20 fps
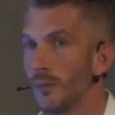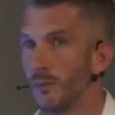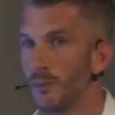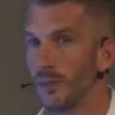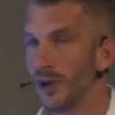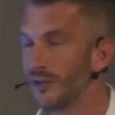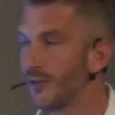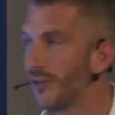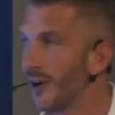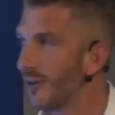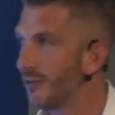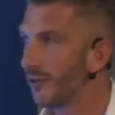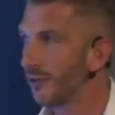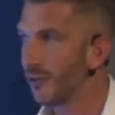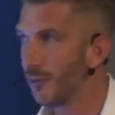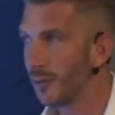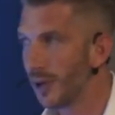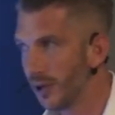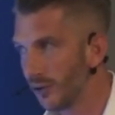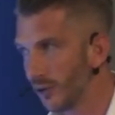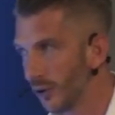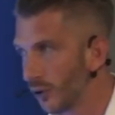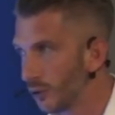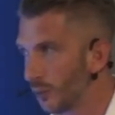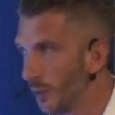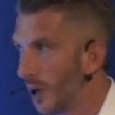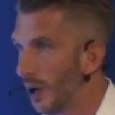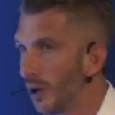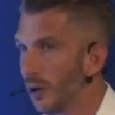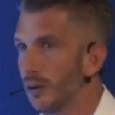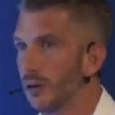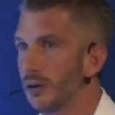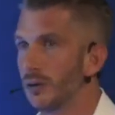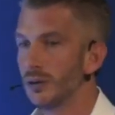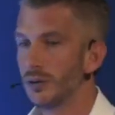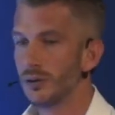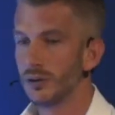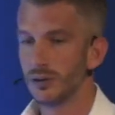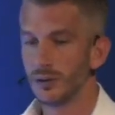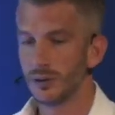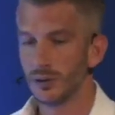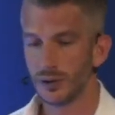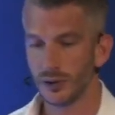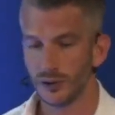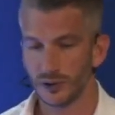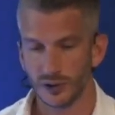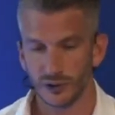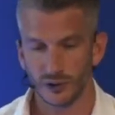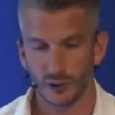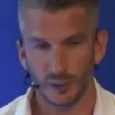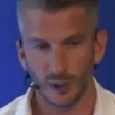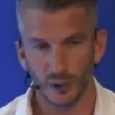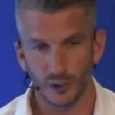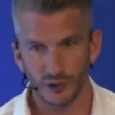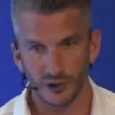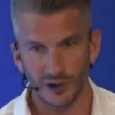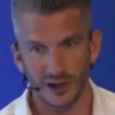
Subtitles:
Big favorite for me is ox bile because it supports